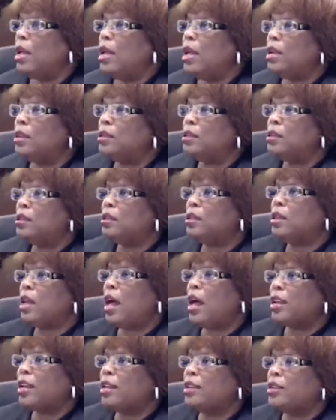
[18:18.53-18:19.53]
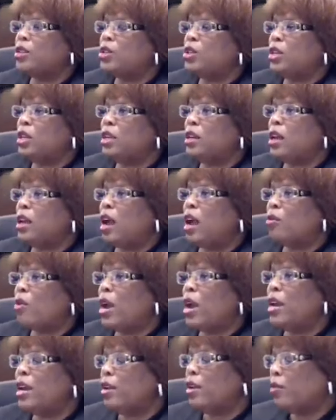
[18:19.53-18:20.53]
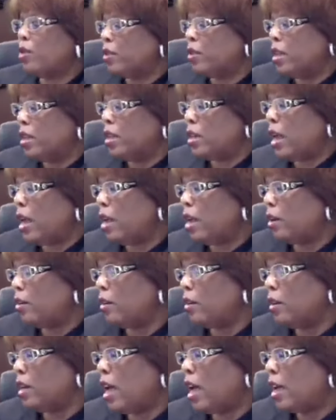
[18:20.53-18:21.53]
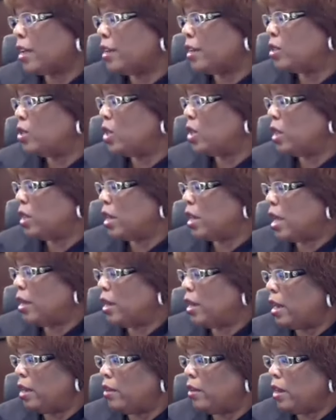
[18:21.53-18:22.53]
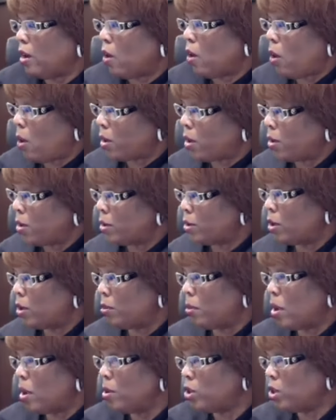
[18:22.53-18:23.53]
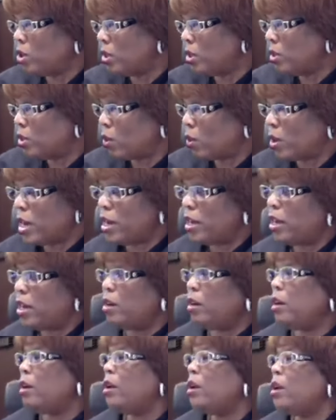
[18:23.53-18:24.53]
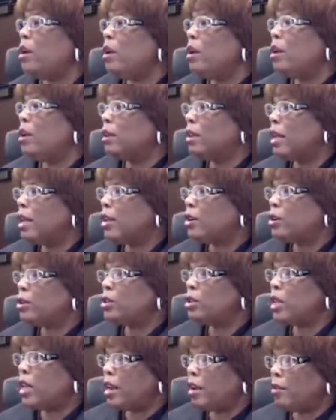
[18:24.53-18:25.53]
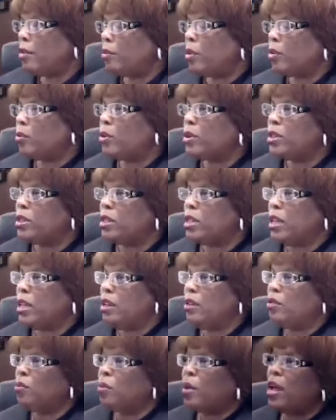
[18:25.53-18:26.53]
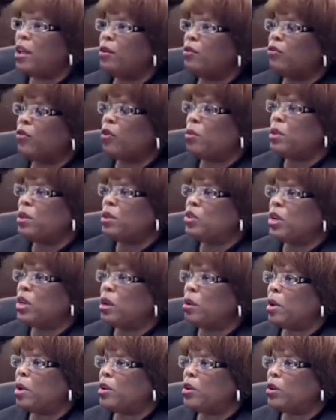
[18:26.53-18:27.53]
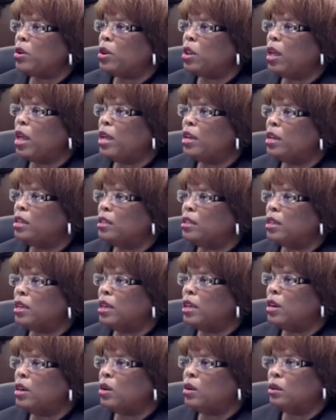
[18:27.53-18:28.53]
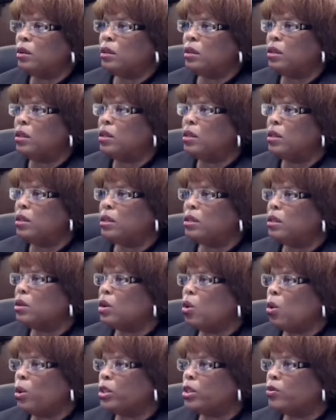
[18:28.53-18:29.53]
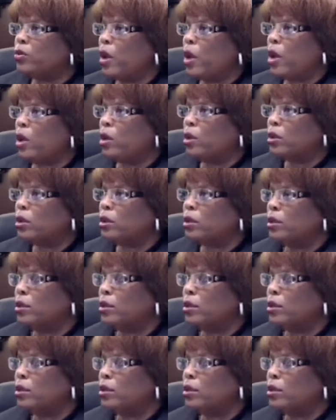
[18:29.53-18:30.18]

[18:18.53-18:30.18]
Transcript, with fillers: that. It's the pages. docket sheet. I write everything down on the docket sheet, and any orders or motions or any letters that have been received by from the jail by your client, it's in here. This is the court's file.